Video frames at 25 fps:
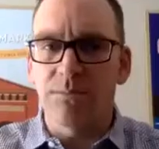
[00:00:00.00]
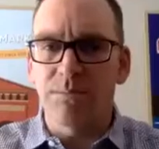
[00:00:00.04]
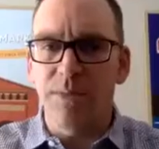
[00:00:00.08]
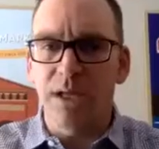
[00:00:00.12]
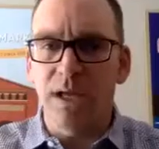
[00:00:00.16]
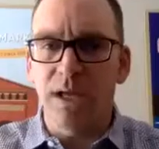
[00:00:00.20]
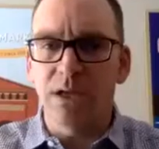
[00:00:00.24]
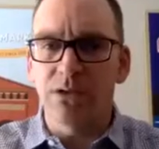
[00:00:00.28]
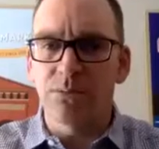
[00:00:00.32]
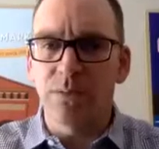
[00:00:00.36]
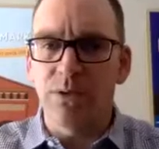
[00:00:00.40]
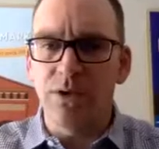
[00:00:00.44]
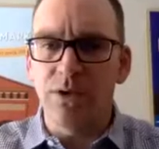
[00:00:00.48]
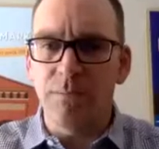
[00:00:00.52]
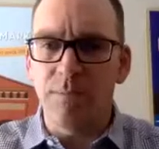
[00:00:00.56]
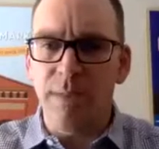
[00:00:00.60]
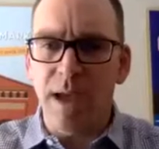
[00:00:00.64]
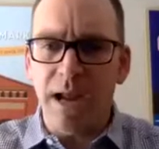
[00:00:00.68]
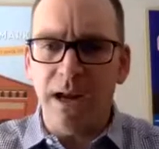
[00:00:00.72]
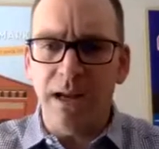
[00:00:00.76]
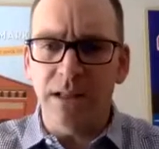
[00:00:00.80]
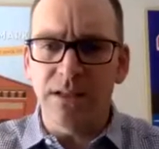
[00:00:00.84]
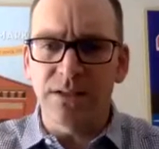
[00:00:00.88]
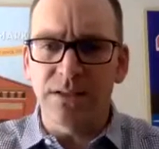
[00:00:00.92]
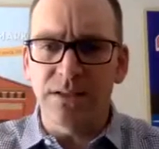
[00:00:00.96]
because when you
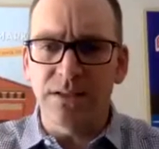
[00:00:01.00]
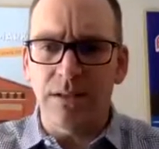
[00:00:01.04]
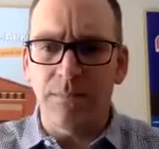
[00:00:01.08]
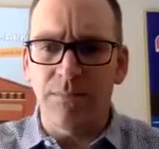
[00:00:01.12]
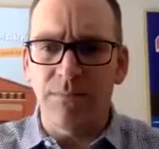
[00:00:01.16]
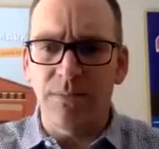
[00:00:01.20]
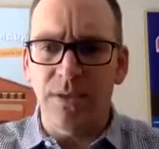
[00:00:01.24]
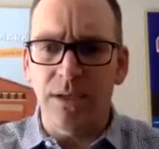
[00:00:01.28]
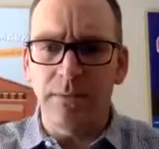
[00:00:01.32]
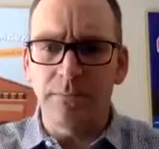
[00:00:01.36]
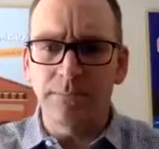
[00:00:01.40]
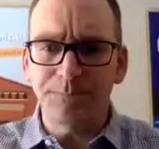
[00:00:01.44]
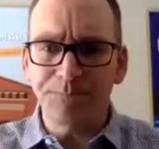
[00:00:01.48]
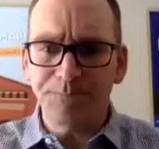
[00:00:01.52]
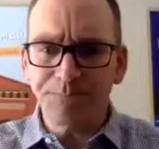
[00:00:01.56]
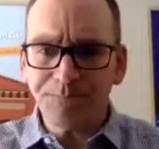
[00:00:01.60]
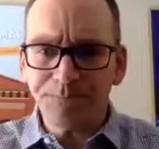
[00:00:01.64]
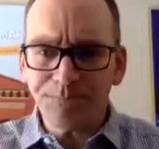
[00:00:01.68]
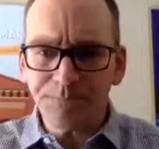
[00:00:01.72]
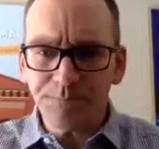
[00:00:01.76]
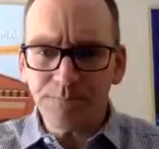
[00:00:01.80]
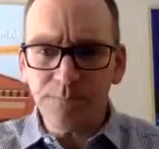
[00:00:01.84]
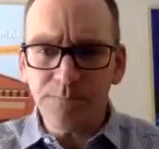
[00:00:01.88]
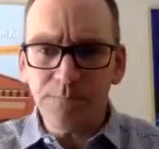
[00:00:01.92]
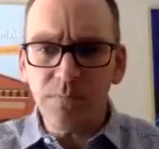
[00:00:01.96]
balance something,
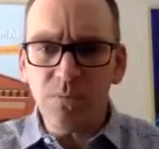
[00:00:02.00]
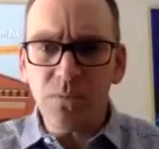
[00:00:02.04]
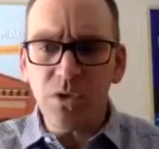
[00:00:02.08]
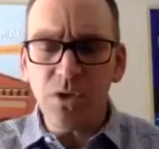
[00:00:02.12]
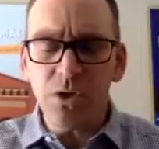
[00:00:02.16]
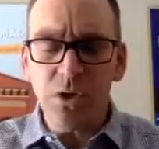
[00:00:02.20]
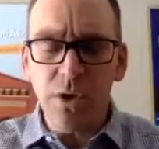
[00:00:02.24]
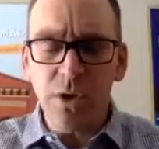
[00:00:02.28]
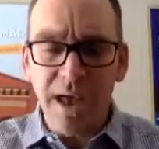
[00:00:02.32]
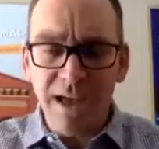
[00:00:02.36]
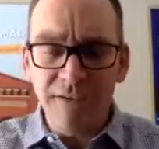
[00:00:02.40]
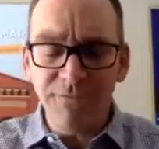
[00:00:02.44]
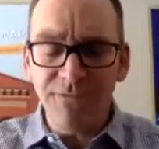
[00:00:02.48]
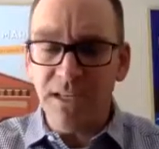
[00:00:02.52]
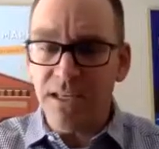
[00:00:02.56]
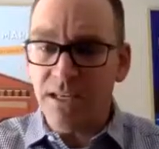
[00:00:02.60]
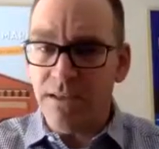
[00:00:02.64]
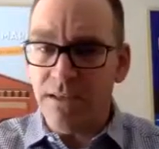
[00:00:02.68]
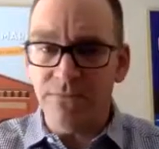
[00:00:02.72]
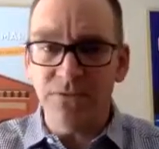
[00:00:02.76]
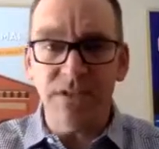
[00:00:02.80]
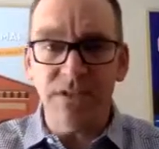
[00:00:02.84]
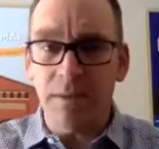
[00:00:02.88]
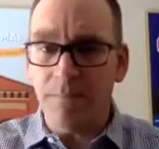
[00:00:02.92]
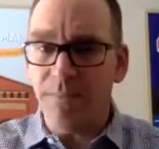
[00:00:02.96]
you have to
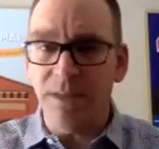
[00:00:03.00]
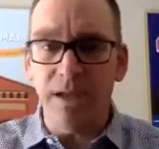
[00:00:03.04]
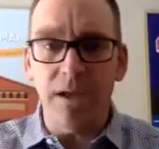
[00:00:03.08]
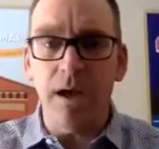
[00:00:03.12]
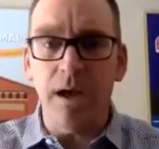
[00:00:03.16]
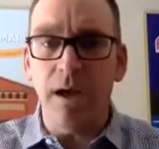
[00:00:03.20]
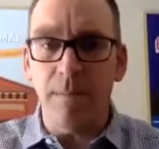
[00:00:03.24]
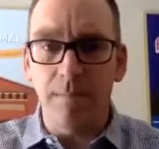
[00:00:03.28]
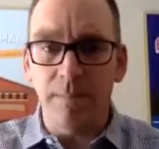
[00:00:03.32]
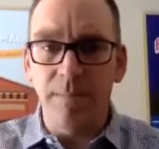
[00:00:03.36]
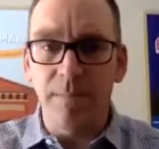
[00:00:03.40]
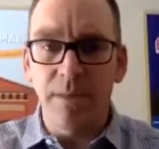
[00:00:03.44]
give something up.